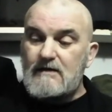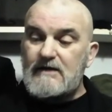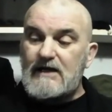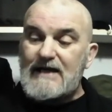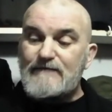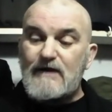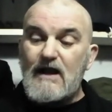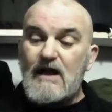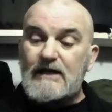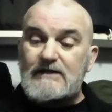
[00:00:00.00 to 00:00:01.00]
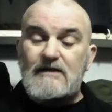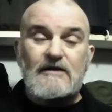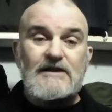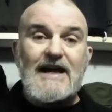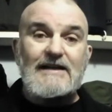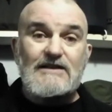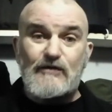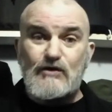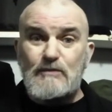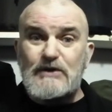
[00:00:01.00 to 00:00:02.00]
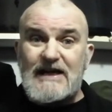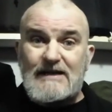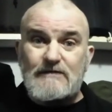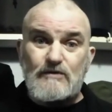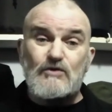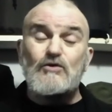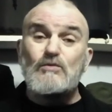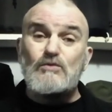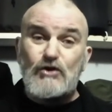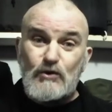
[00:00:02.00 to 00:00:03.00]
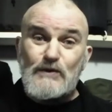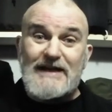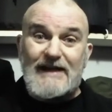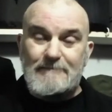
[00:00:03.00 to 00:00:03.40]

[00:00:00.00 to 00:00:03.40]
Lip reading: The length of line on the end is for you to put your hand through, so don't lose it.